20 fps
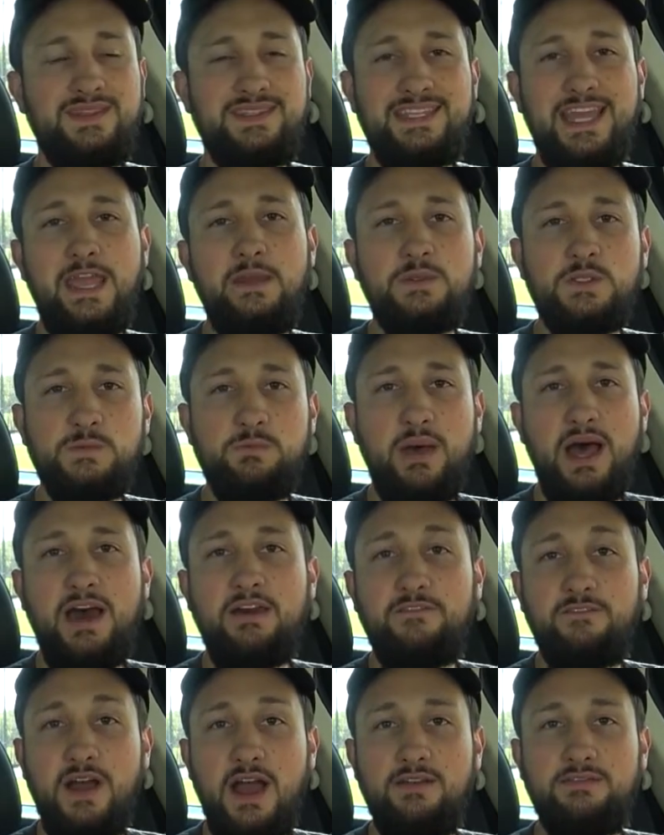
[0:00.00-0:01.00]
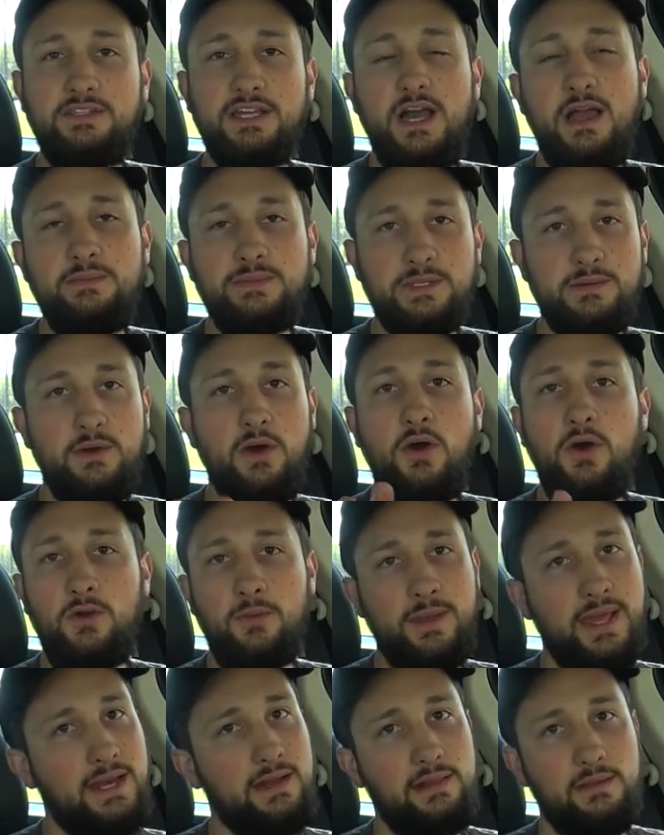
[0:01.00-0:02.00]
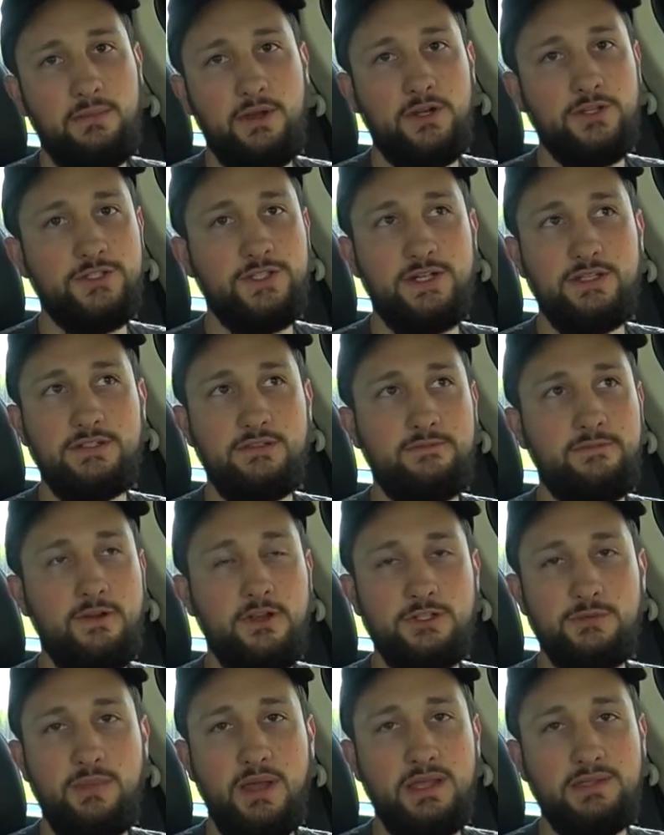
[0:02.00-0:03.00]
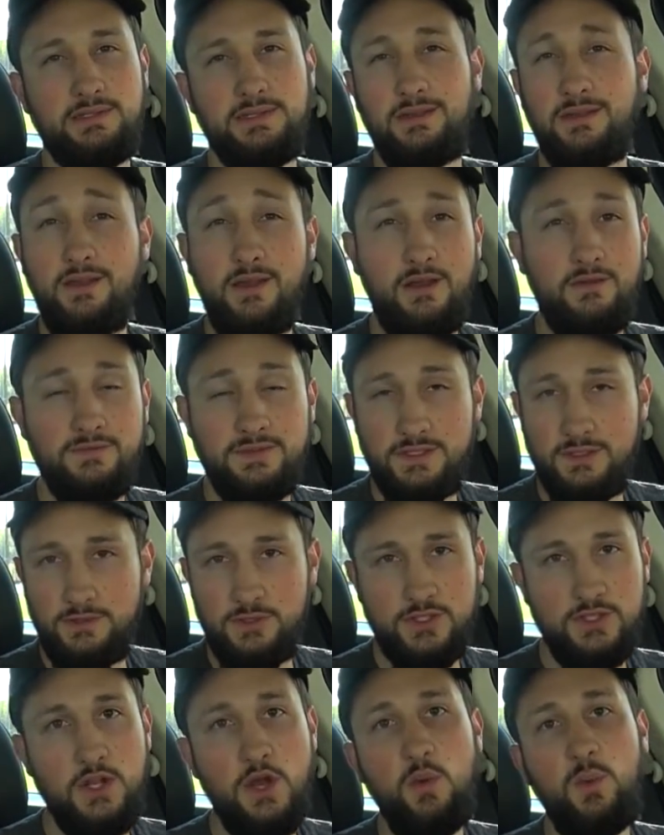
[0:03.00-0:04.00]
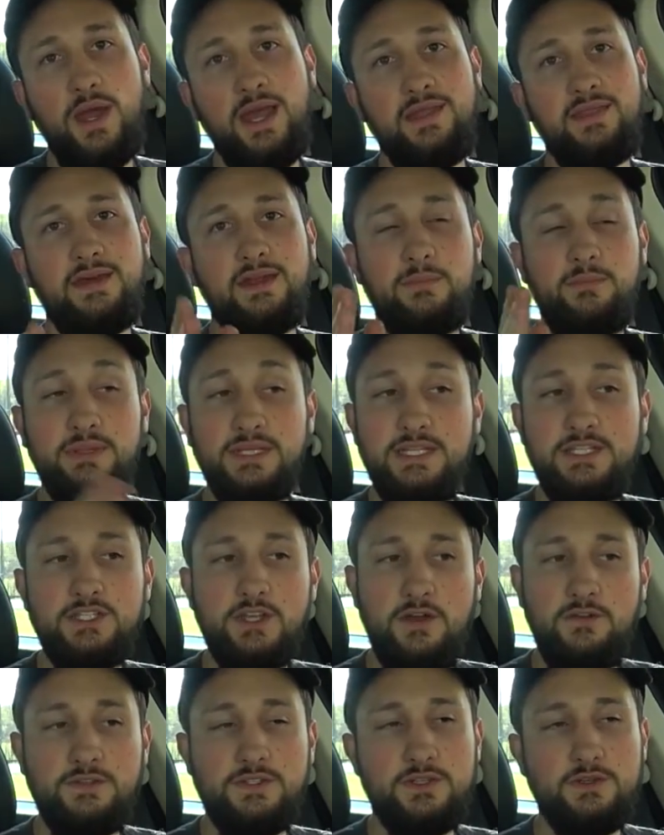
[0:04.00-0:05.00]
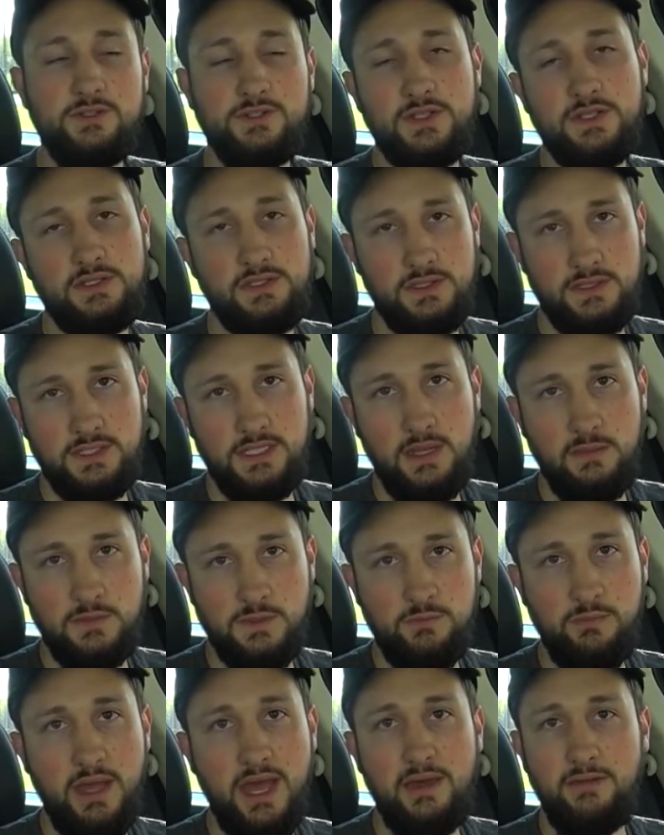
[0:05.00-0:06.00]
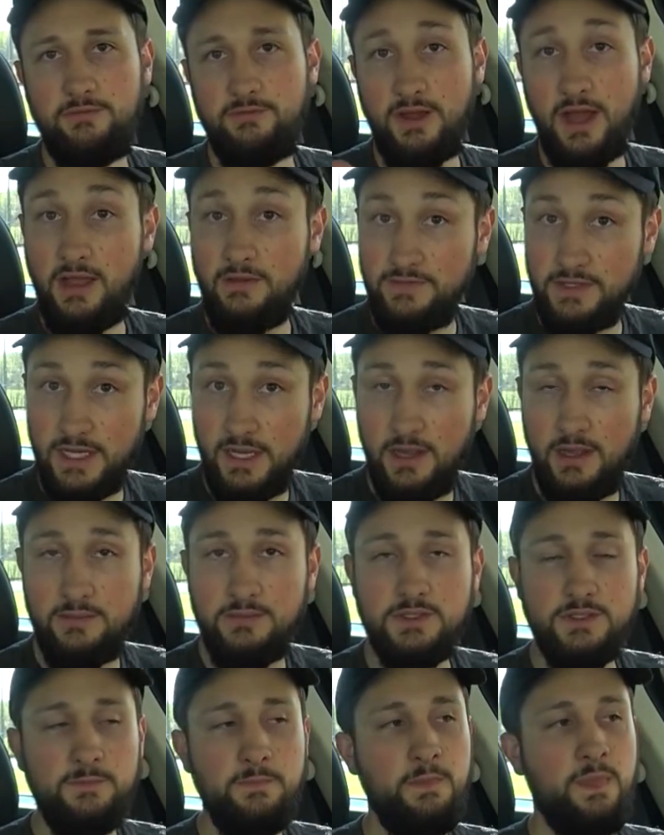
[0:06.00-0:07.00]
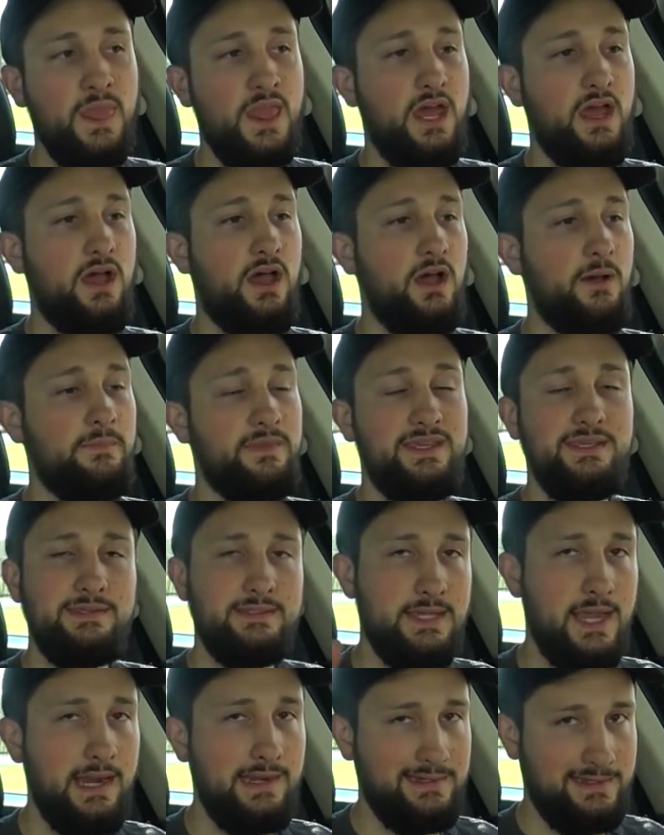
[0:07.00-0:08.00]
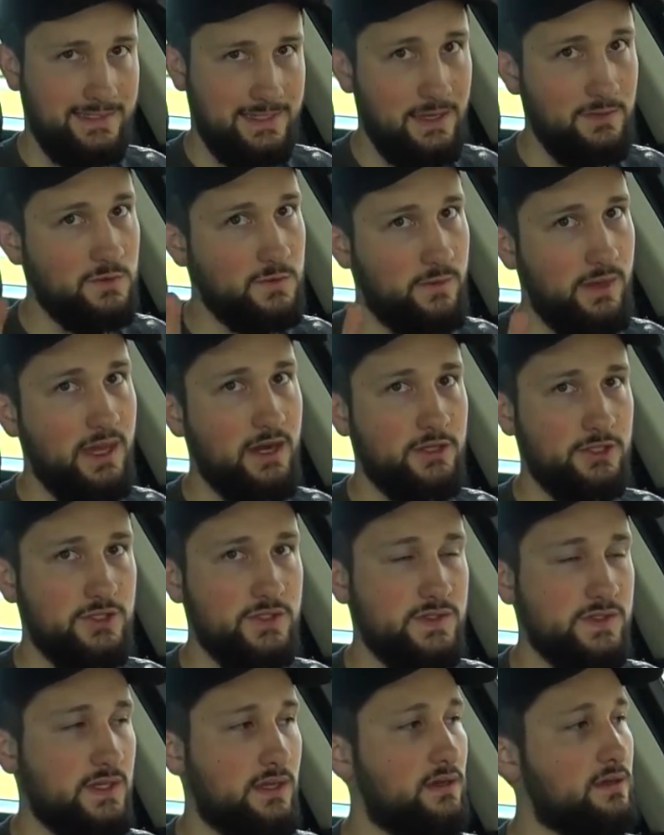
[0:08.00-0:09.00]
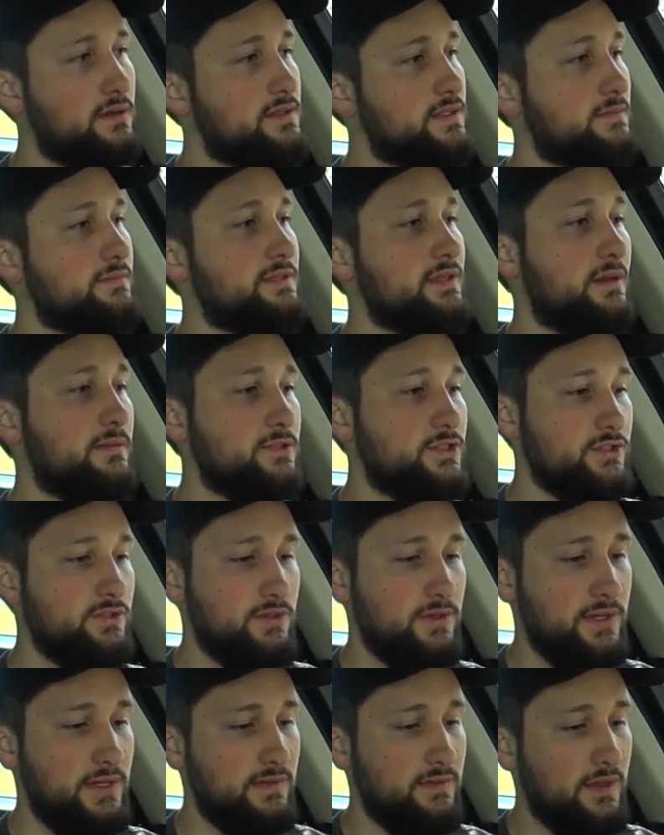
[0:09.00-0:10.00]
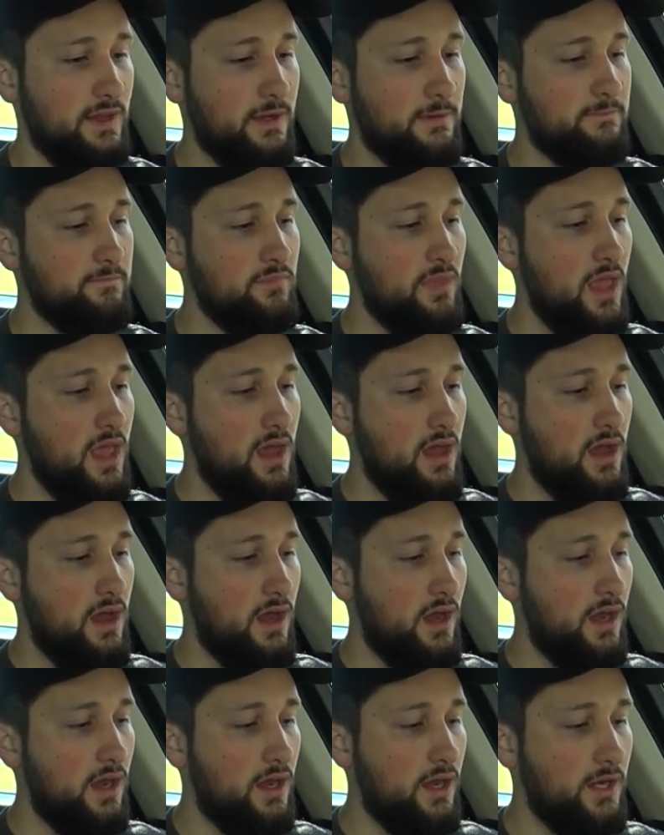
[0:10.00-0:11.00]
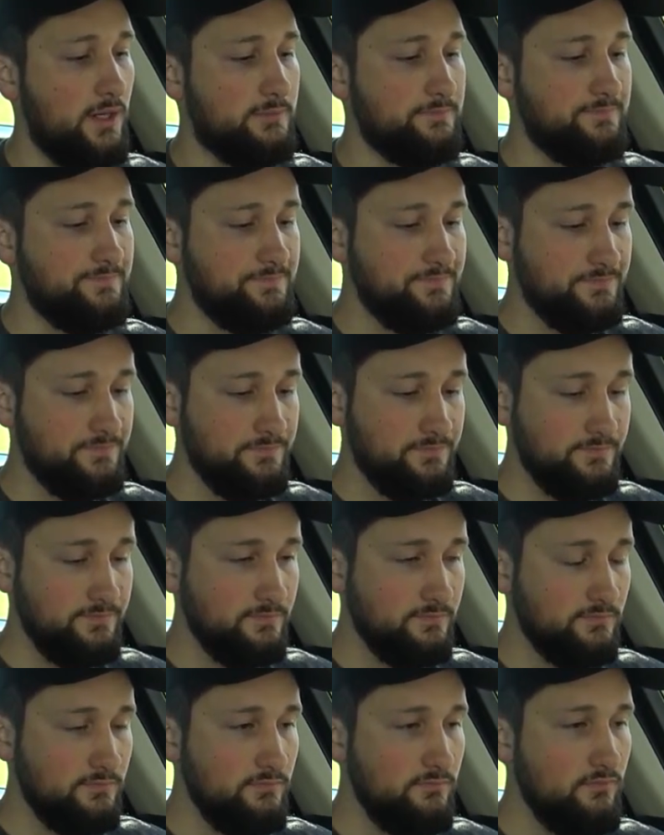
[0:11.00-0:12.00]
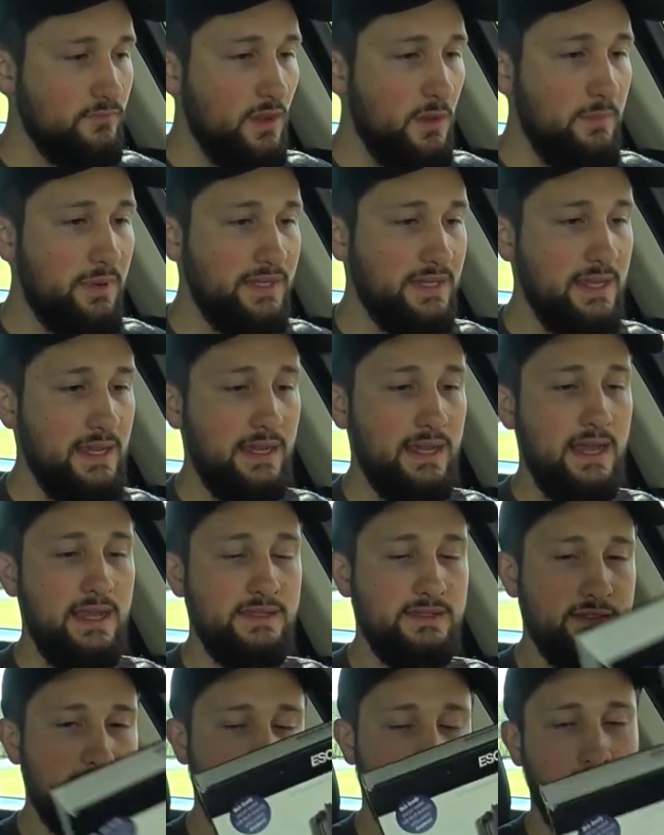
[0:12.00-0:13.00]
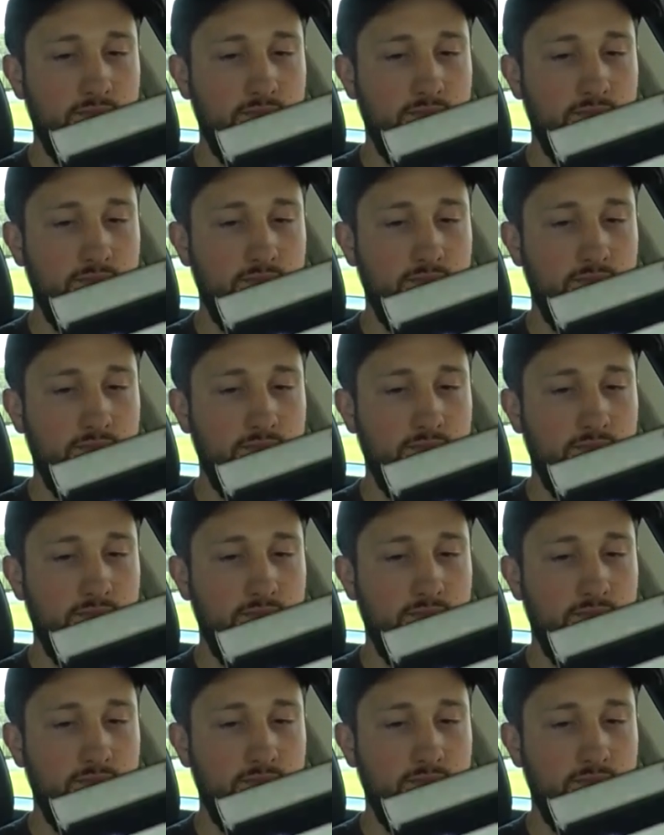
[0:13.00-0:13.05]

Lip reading: same spot 5 times, it automatically marks it as a false positive, because there's no way that a police officer sits in the same spot 5 times. The exact same spot, I should say. Sometimes you do get that. But yeah, guys,